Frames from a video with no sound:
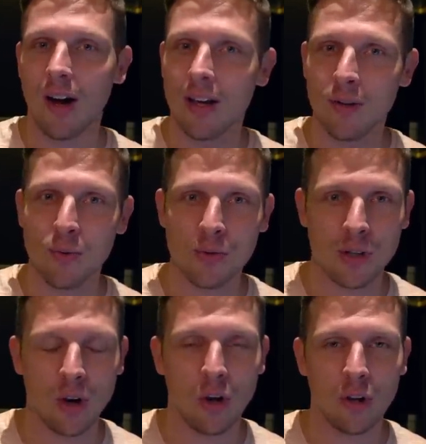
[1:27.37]
I use
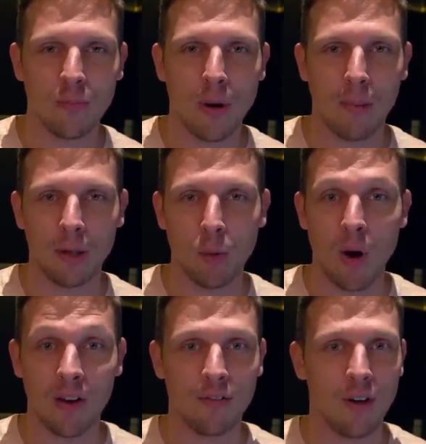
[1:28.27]
a lot of public
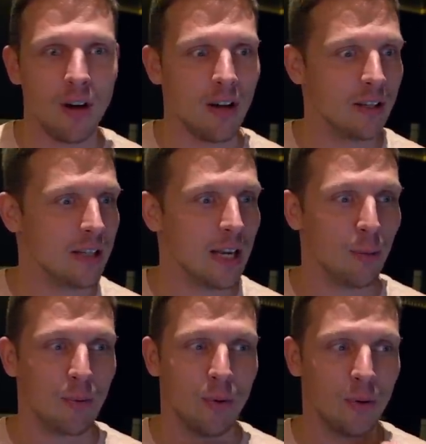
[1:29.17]
Wi-Fi at the
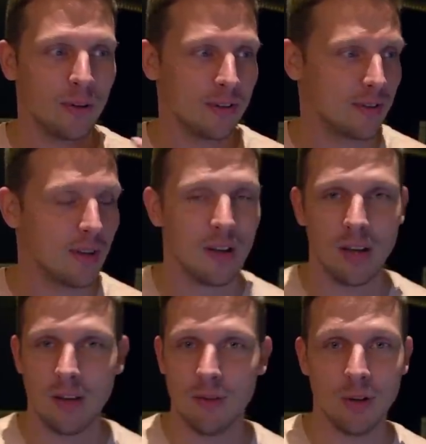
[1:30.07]
airports,
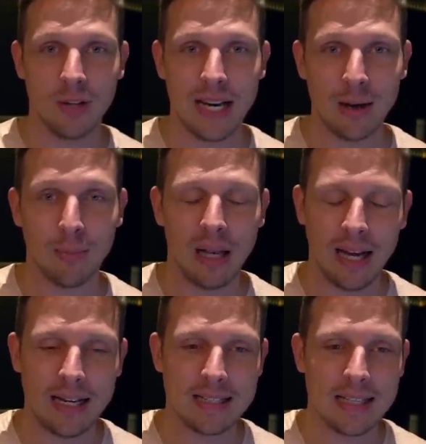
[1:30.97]
even on the
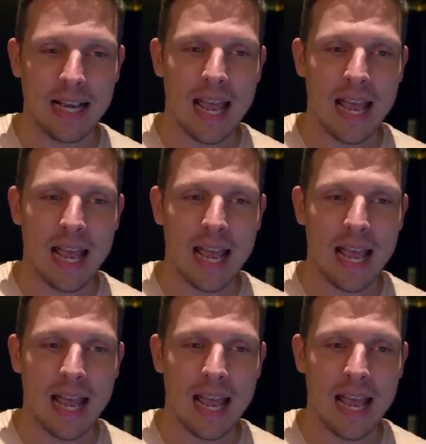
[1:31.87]
airplanes,